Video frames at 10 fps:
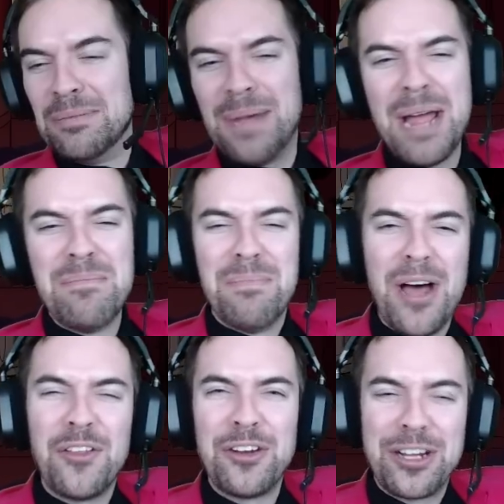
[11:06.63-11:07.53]
My
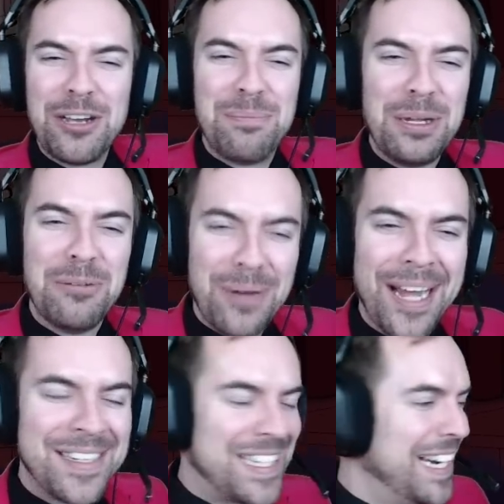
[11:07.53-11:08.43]
mother could be
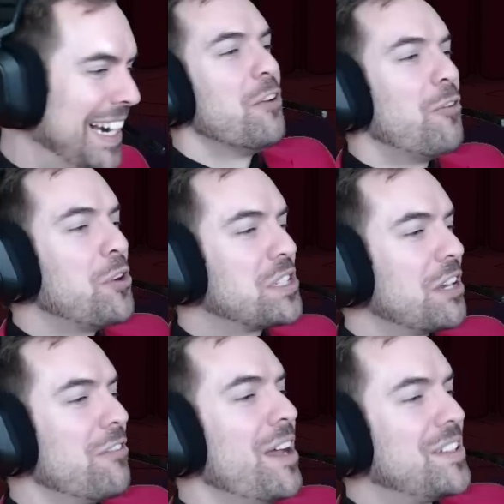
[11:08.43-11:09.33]
watching. Roses are
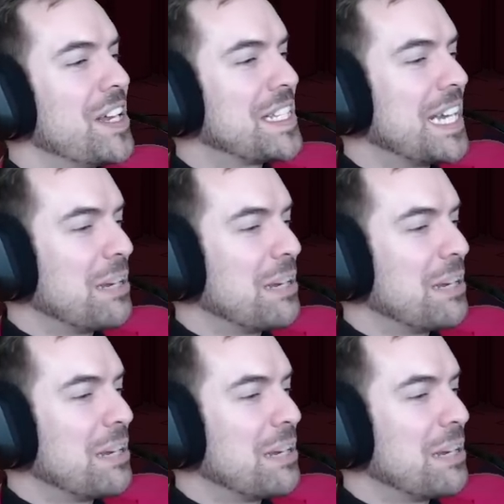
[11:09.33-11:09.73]
red, just take a